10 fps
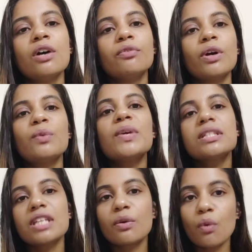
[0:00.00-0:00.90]
for
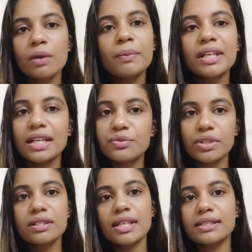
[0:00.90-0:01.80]
which there won't be an
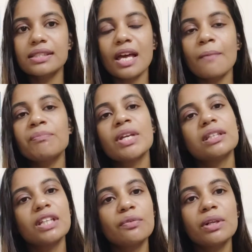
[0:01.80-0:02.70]
entrance exam,
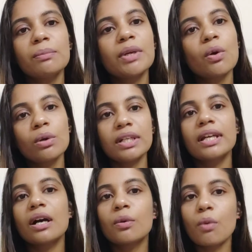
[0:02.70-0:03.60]
there will be
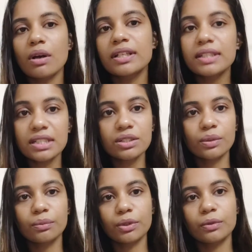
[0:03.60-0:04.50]
only a walk-in
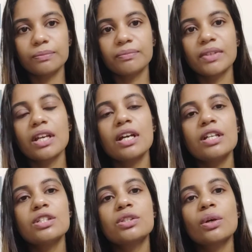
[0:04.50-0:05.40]
interview.
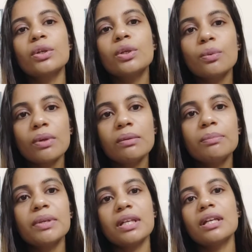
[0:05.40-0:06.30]
So you will
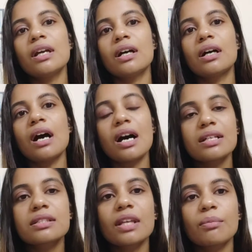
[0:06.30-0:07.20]
be
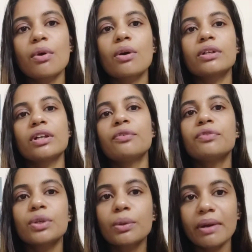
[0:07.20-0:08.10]
asked about a
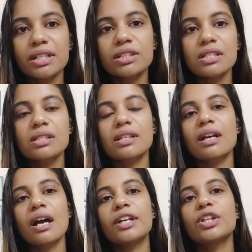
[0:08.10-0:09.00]
few questions
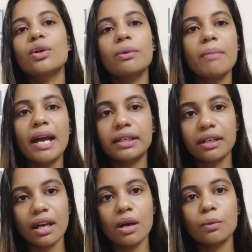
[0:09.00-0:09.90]
regarding your
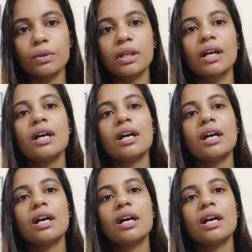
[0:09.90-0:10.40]
background,